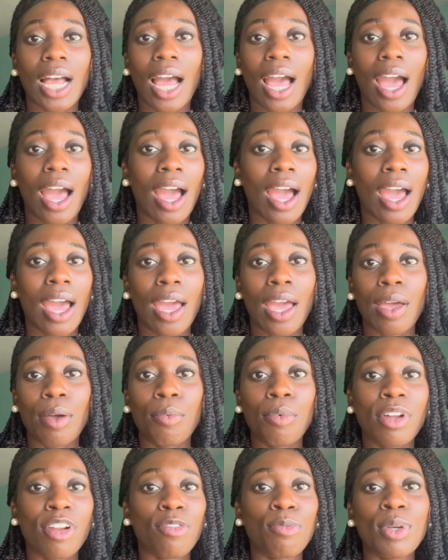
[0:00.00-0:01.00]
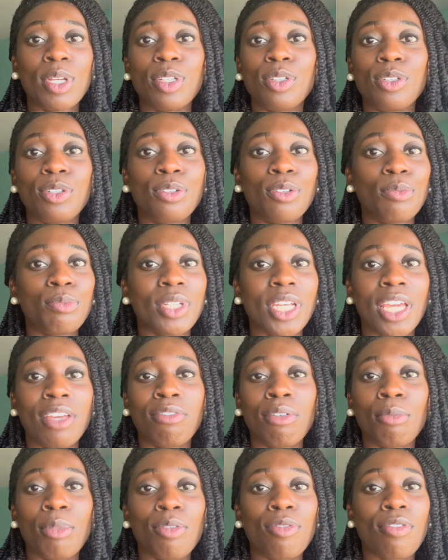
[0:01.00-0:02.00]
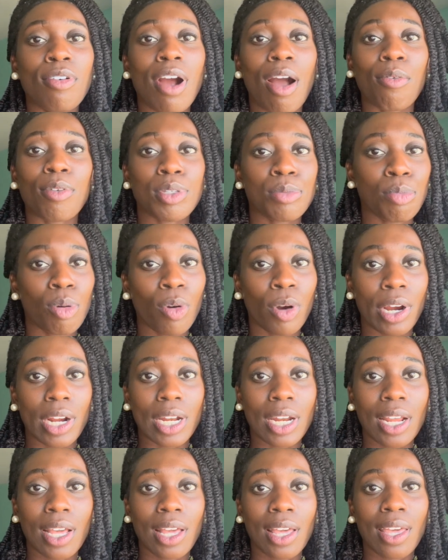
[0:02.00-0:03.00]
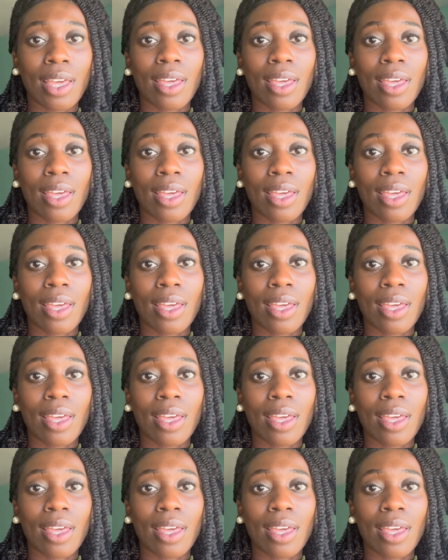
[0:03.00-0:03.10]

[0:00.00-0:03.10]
I would have been doomed even before I was born.